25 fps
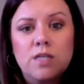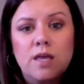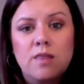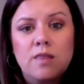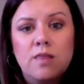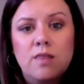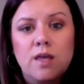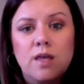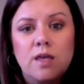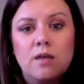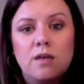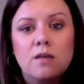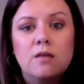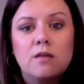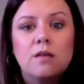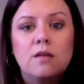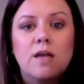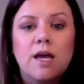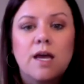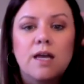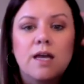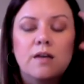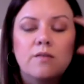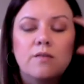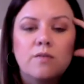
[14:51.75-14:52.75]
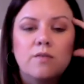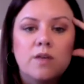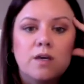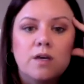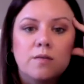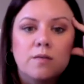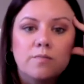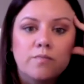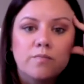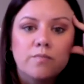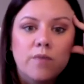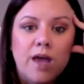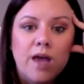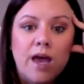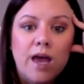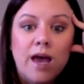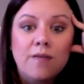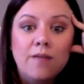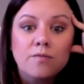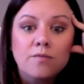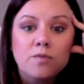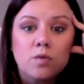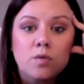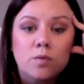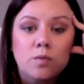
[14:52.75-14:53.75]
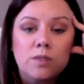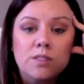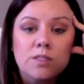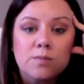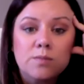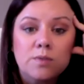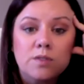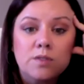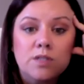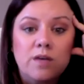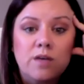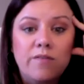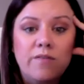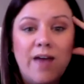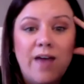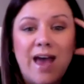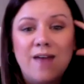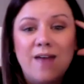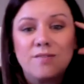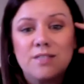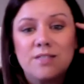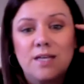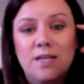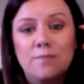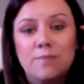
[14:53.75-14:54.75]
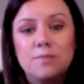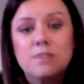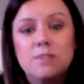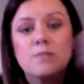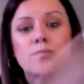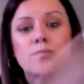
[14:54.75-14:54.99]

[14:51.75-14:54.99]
and then kind of the ones built off half steps.